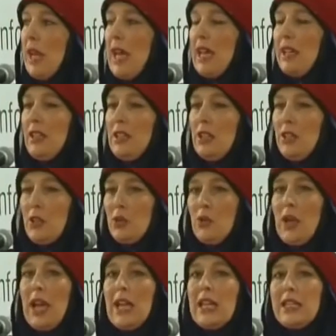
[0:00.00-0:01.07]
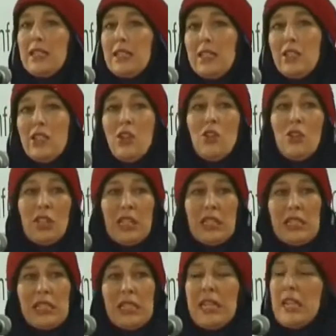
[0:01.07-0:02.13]
man who hired the
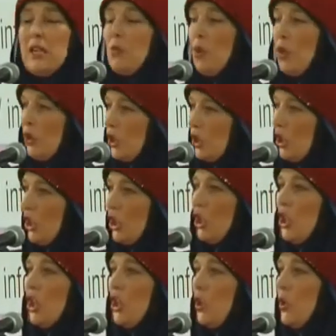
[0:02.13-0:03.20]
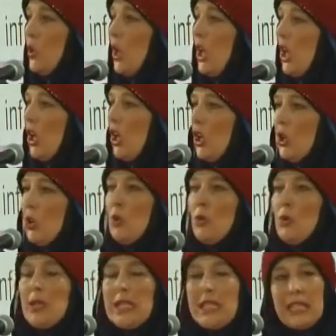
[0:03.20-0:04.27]
donkeys. He wanted to know
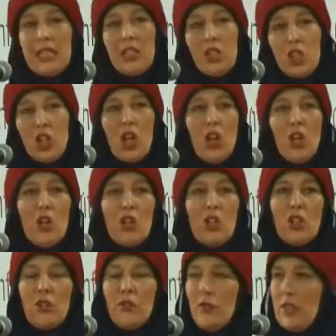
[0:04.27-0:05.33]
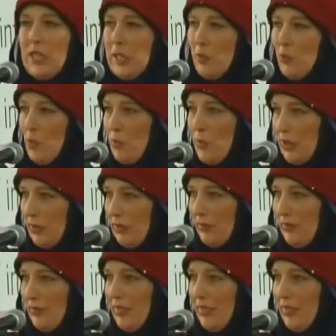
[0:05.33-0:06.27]
who is in charge of this woman.